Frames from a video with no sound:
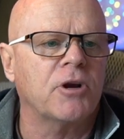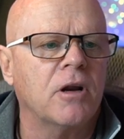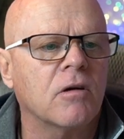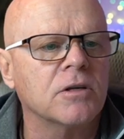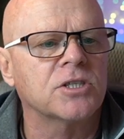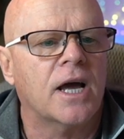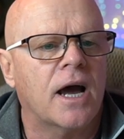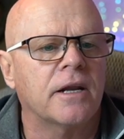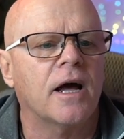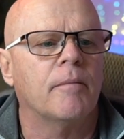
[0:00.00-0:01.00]
and I can
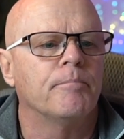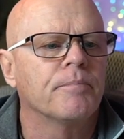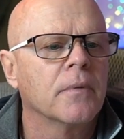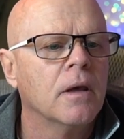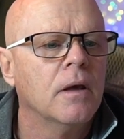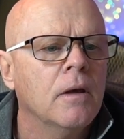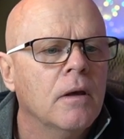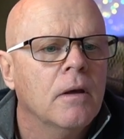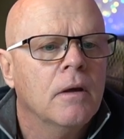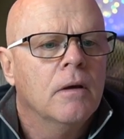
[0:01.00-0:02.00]
start it up.
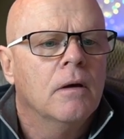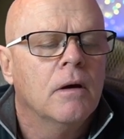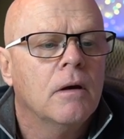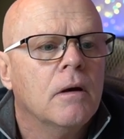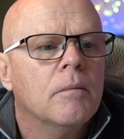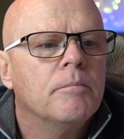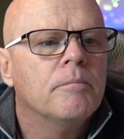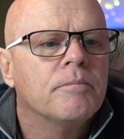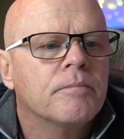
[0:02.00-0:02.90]
Um,